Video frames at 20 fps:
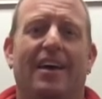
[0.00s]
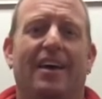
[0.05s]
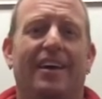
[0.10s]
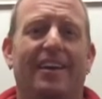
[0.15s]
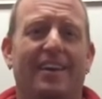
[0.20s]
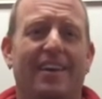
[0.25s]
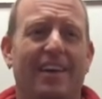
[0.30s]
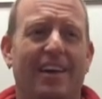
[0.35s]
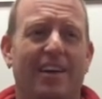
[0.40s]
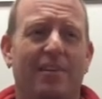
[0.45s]

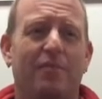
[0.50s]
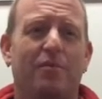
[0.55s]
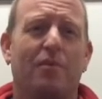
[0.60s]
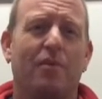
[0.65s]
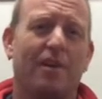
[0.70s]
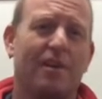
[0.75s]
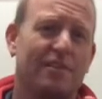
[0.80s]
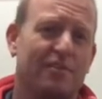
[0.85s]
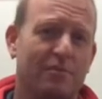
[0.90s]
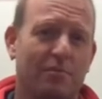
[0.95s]
Again,
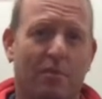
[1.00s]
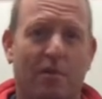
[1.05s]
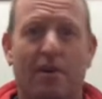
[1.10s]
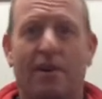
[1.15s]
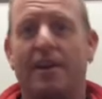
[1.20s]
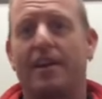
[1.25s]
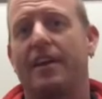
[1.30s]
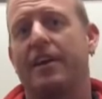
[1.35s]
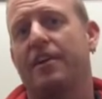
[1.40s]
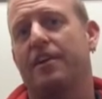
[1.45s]
one's
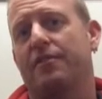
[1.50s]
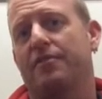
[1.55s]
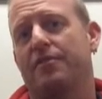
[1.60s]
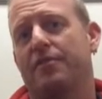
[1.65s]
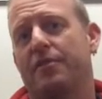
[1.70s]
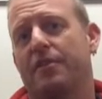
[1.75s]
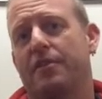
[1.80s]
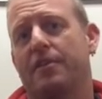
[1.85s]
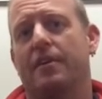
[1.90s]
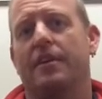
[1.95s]
more geared
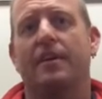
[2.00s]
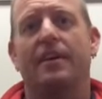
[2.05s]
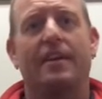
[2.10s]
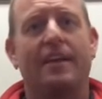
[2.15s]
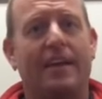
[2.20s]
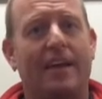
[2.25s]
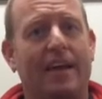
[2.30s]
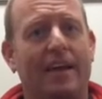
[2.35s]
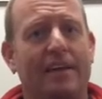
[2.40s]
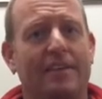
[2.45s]
for
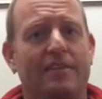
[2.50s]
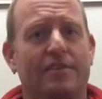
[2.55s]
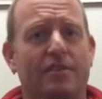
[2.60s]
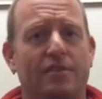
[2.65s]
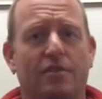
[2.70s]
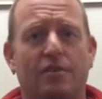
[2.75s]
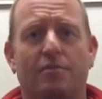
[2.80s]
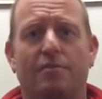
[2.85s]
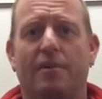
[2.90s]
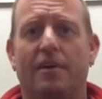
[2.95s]

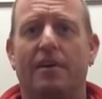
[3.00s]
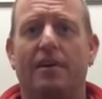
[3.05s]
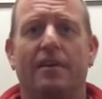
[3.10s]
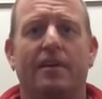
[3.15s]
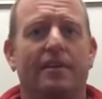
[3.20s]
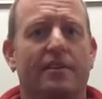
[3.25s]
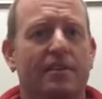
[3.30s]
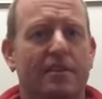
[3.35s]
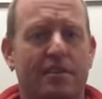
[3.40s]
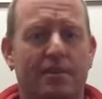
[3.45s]
K2,
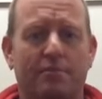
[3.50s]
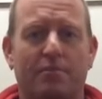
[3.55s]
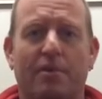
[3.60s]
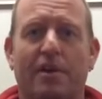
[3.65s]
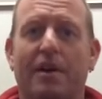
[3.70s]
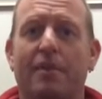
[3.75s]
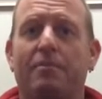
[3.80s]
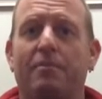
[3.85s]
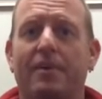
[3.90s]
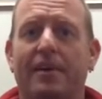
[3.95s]
but you can
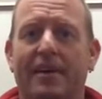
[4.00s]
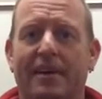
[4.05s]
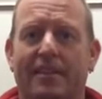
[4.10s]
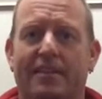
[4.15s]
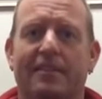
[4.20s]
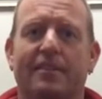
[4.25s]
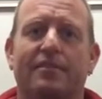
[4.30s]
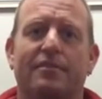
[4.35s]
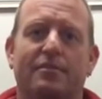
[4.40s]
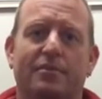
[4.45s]
probably
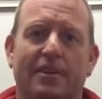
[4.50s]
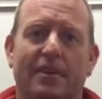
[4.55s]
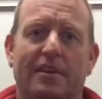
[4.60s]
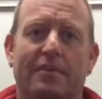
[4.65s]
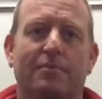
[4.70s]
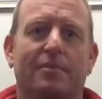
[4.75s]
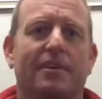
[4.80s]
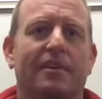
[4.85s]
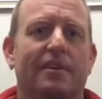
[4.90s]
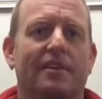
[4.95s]
pick this week
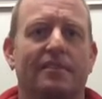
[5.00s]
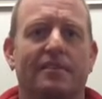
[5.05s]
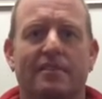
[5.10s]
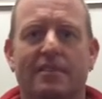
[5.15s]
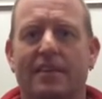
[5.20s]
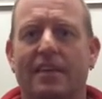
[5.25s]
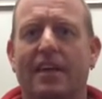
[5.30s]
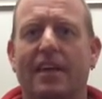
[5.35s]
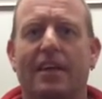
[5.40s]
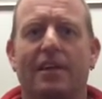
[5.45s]
because
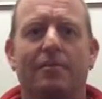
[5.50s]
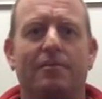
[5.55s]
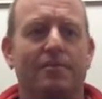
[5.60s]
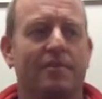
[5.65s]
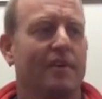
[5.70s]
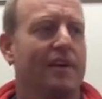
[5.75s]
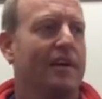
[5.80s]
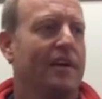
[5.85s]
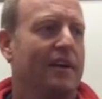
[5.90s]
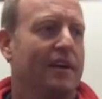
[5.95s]
the games